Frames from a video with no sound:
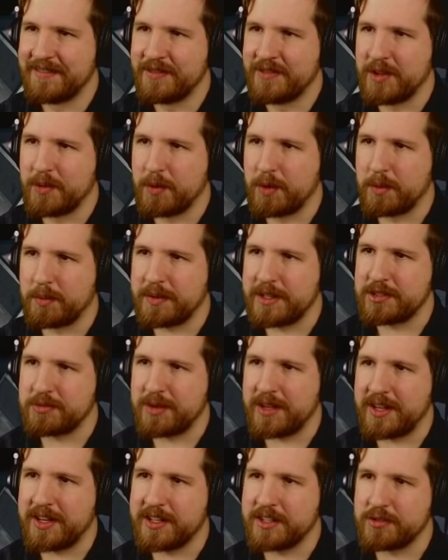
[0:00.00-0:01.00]
Workplace
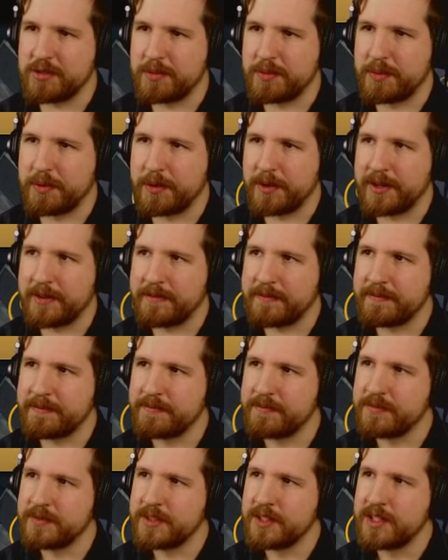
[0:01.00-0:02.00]
readiness report.
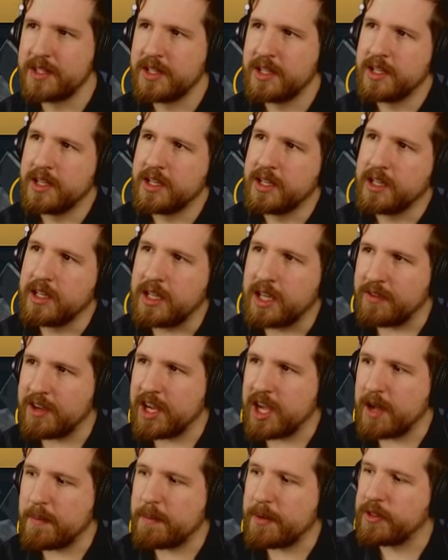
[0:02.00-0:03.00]

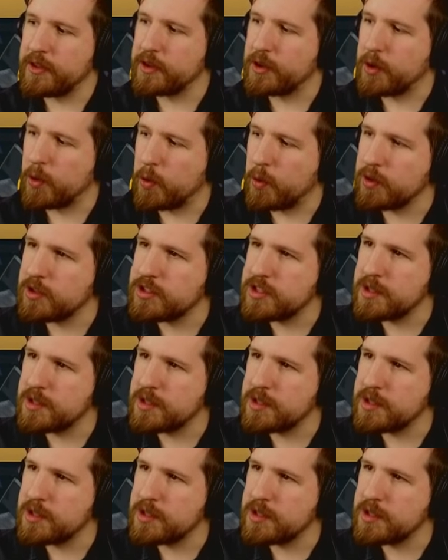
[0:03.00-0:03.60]
Giving up on the Corn's